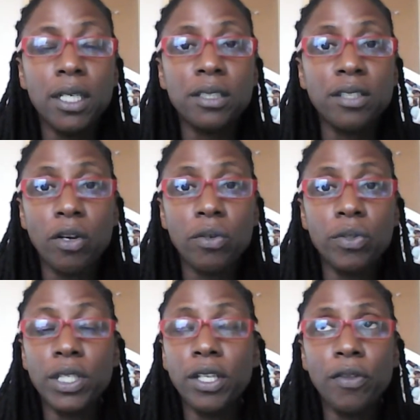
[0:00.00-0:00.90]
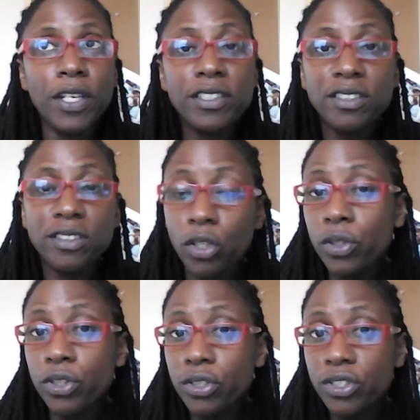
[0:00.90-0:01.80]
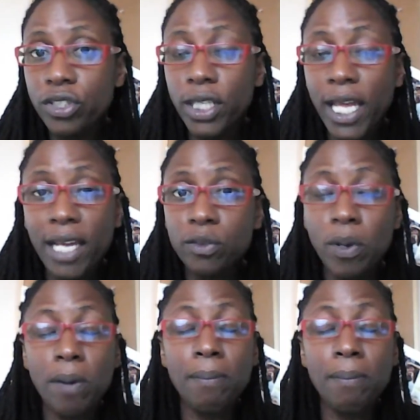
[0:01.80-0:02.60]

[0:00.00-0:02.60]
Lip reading: So, there's solutions to that as well.